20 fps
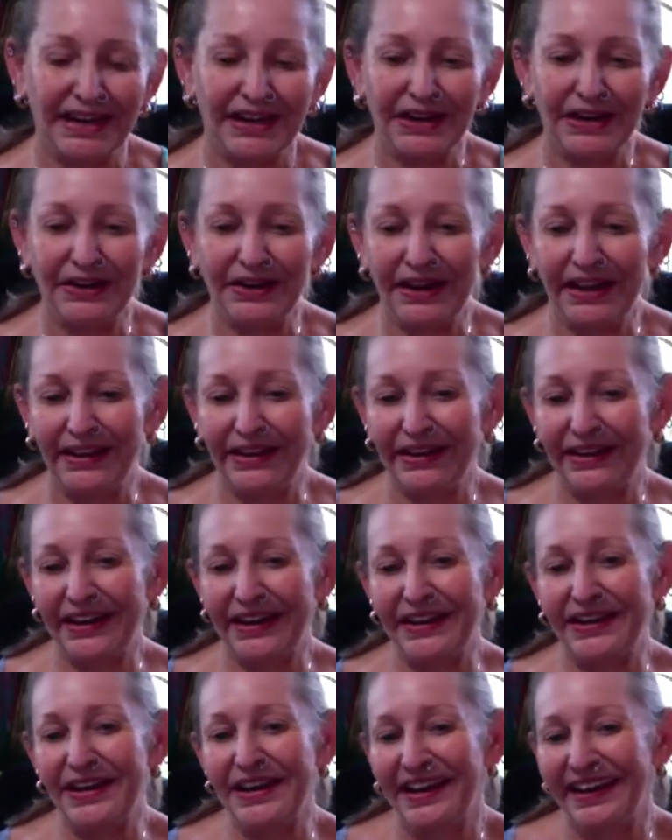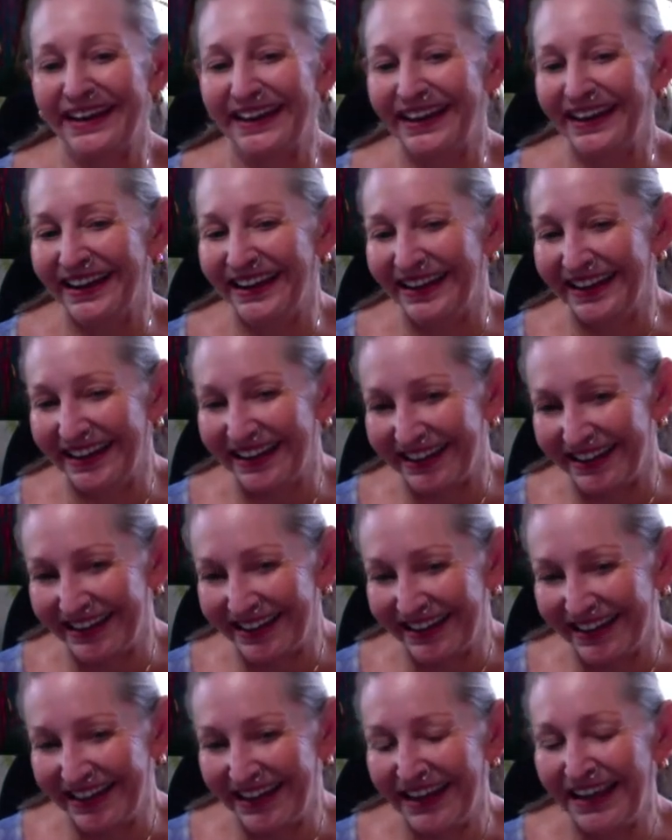And I look at
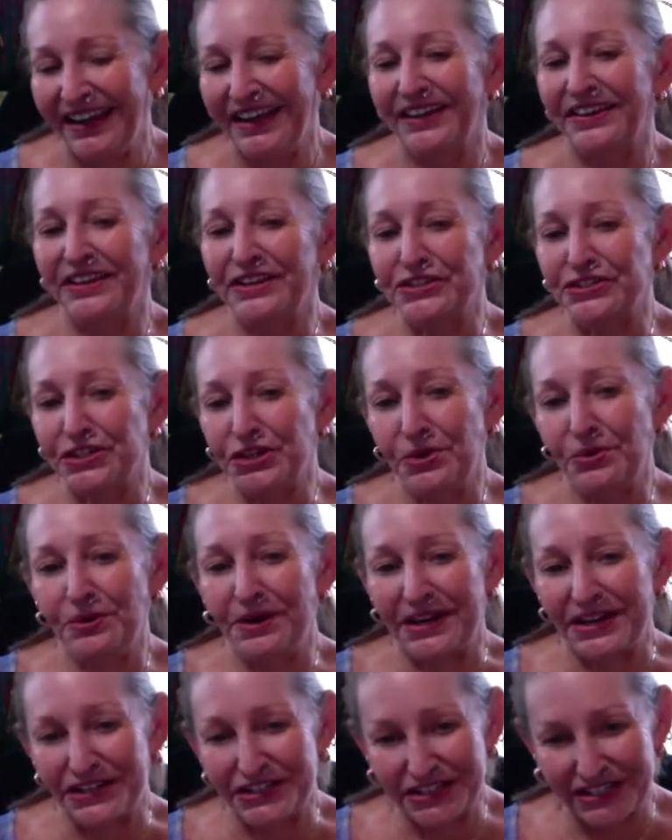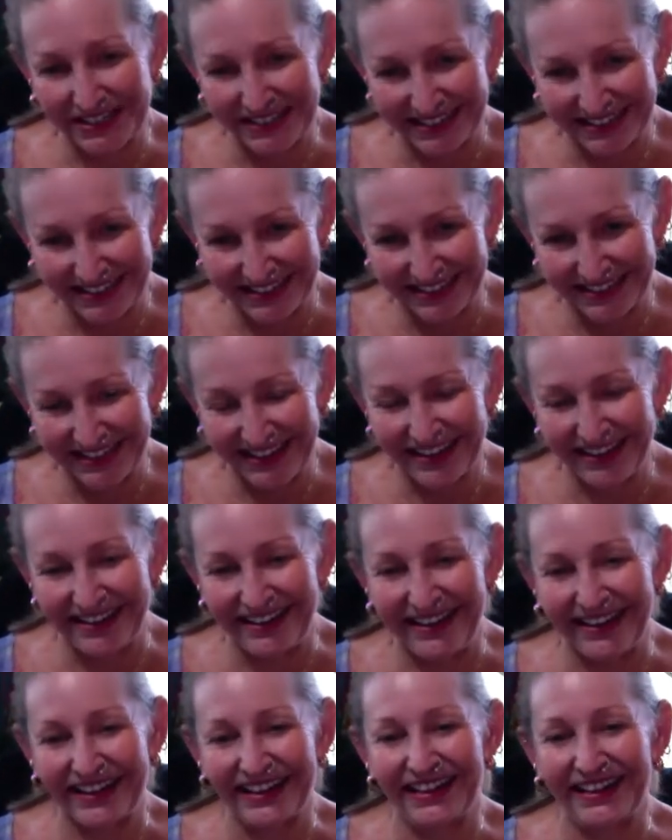the Jewish
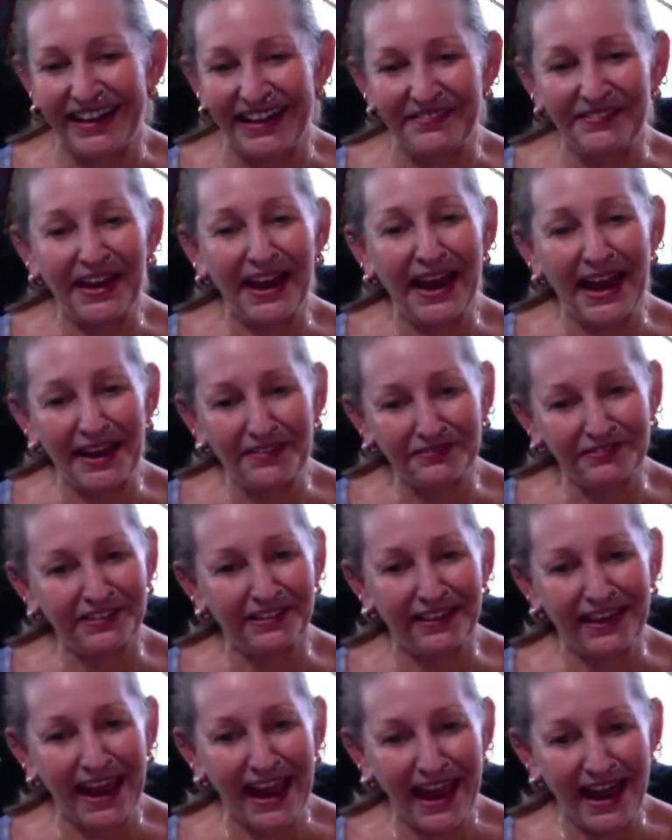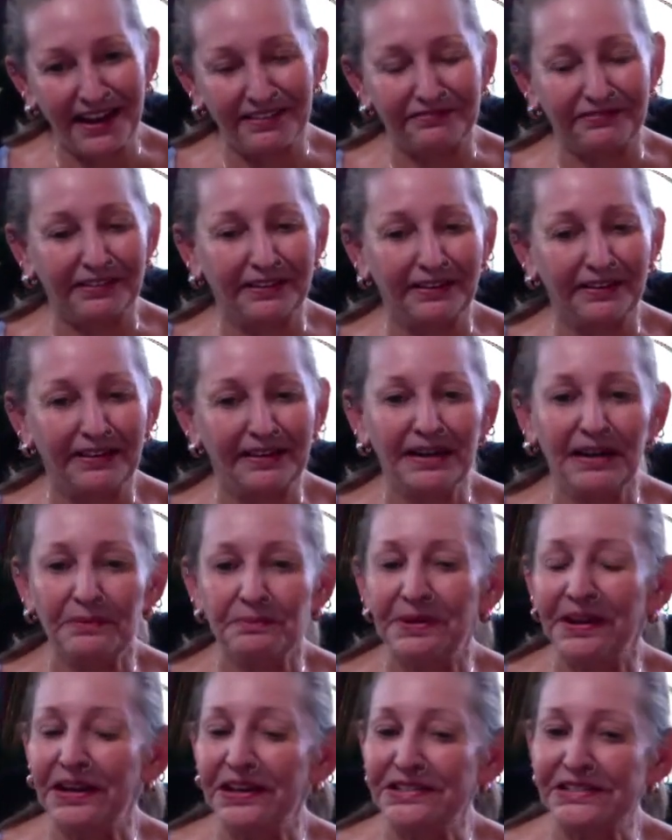enclave, I have to laugh
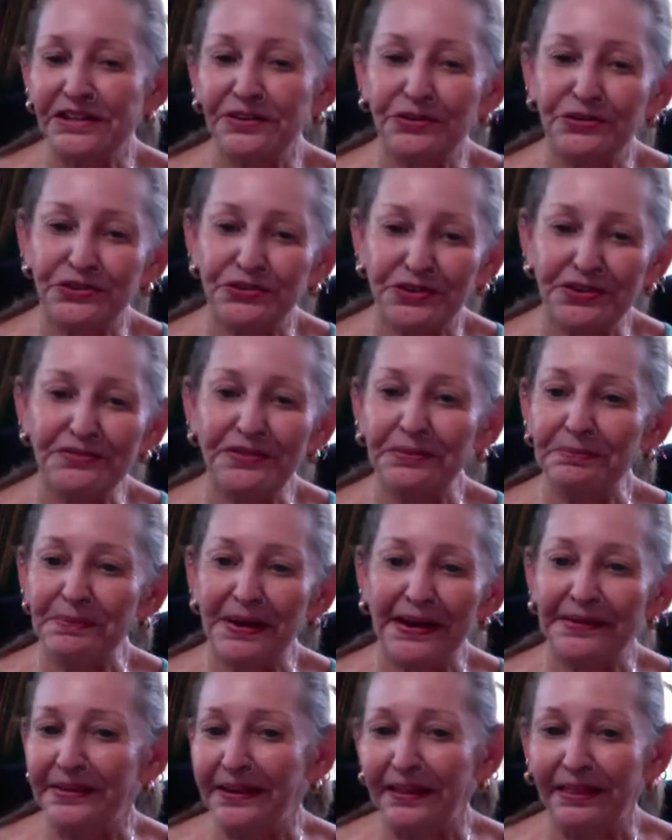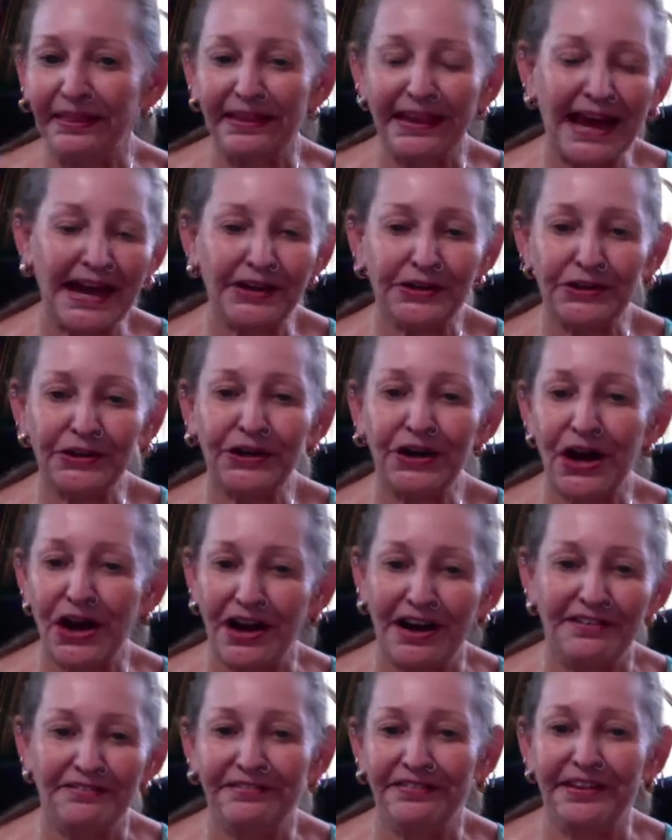because they were driven by the letter
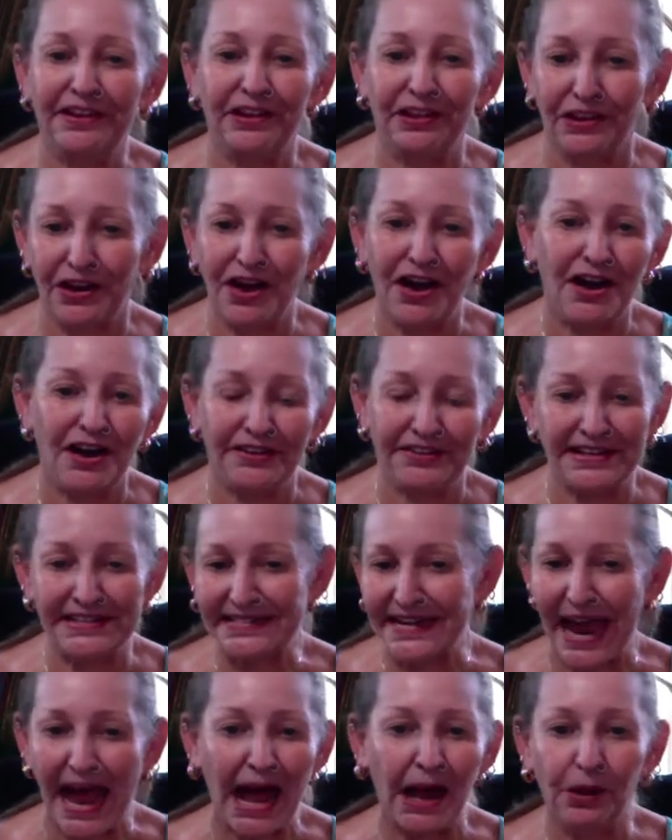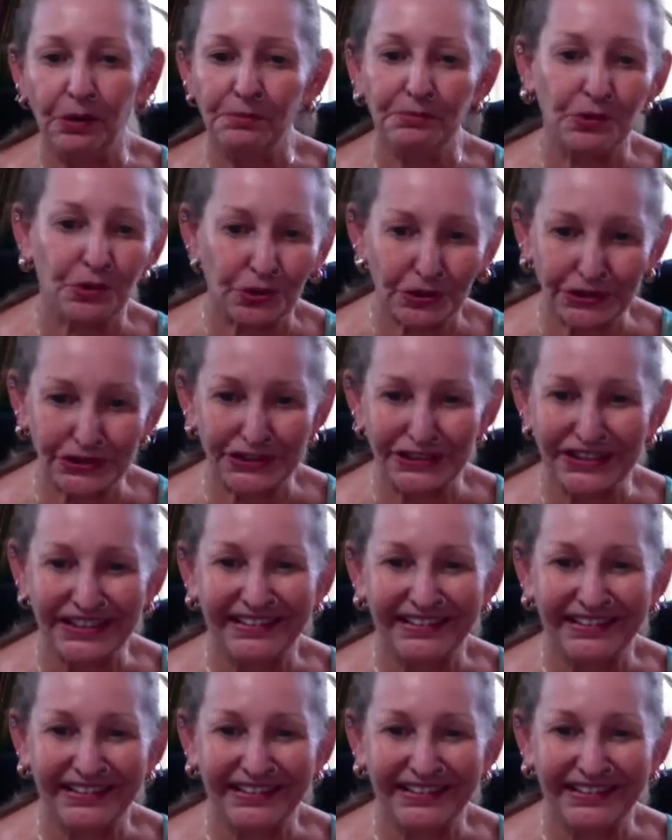of the law, the Talmud.